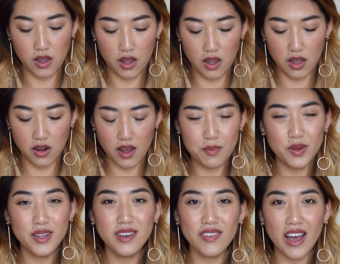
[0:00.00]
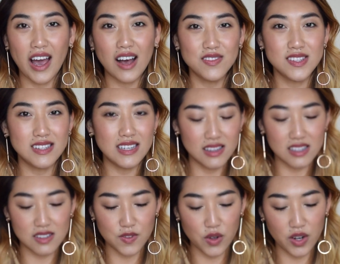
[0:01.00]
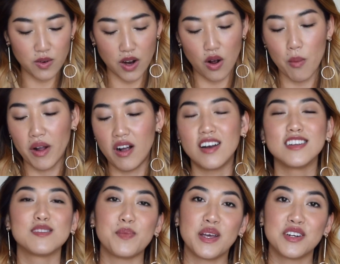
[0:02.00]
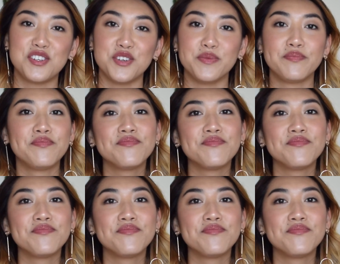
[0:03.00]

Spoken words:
And I believe I have seen this floating around. Oh my god, it's pink too.